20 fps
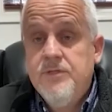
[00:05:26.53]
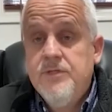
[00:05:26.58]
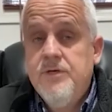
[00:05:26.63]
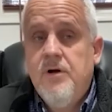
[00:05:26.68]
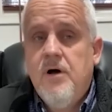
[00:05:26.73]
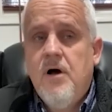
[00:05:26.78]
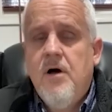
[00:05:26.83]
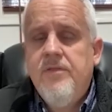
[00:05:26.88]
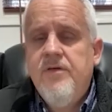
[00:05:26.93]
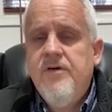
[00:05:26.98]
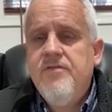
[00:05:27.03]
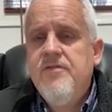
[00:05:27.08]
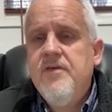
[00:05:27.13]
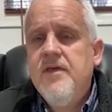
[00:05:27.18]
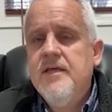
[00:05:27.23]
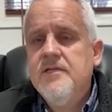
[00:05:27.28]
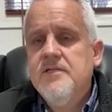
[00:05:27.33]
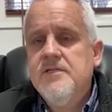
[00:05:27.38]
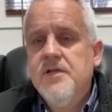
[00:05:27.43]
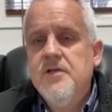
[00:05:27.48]
You know, all the
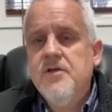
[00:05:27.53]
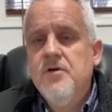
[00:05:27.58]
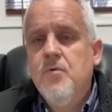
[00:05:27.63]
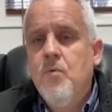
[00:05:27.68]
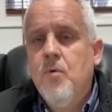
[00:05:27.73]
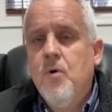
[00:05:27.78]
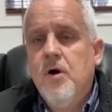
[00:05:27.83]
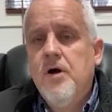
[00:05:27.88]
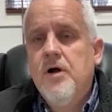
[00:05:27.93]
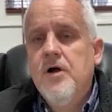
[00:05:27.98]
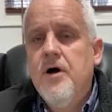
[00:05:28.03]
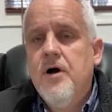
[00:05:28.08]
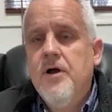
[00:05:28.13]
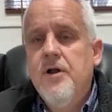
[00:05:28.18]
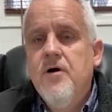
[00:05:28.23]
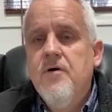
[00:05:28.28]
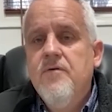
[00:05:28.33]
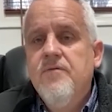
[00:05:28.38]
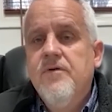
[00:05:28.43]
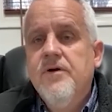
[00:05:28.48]
things that you work on
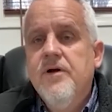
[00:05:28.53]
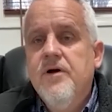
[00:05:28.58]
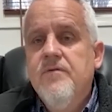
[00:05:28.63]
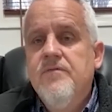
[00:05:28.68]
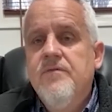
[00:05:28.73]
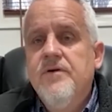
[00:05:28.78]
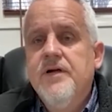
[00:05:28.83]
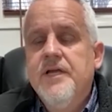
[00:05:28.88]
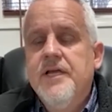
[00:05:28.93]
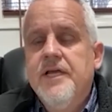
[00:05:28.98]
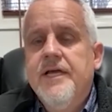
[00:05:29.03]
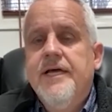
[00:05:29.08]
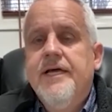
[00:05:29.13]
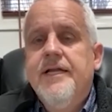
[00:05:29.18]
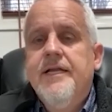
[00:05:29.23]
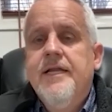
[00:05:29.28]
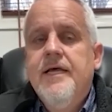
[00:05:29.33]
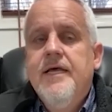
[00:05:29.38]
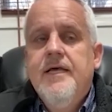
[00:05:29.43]
over and over again